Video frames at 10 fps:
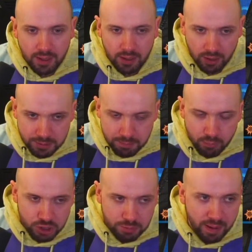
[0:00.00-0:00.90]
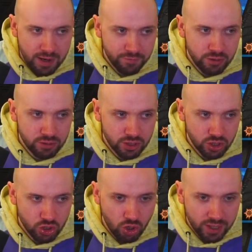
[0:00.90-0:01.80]
Like, it's much better for you to just
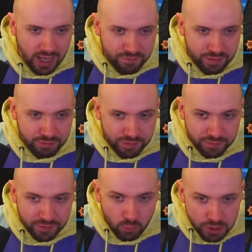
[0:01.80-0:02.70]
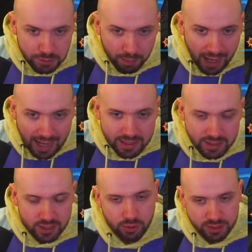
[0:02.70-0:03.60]
try and get a 50-50 which plays
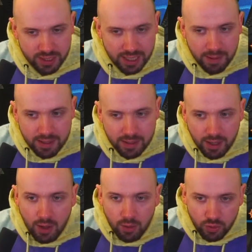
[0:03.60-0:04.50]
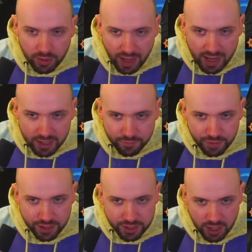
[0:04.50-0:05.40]
to your teammate that they can
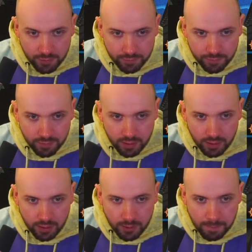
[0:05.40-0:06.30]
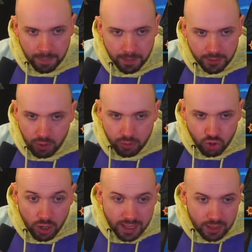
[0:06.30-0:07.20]
finish off. Don't try and get